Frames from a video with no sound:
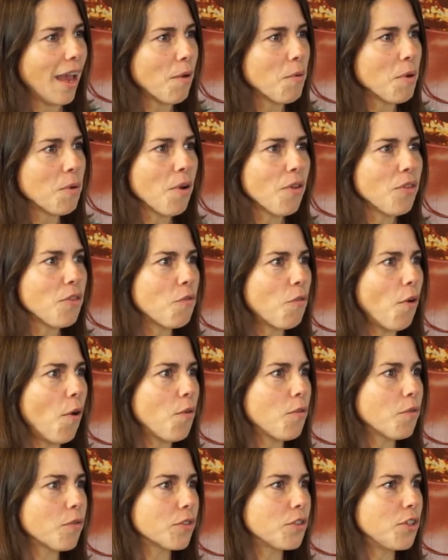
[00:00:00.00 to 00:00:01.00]
And we were on the
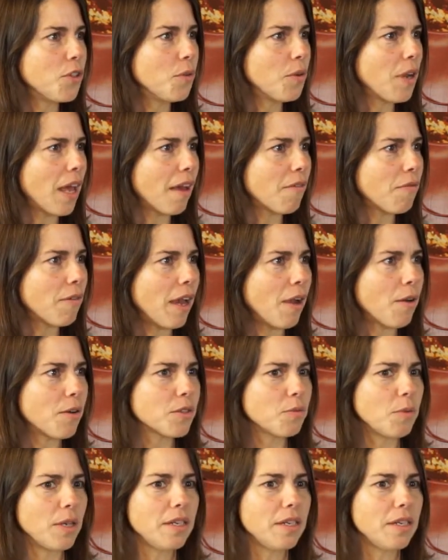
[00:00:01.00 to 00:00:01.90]
phone for 2.5 hours.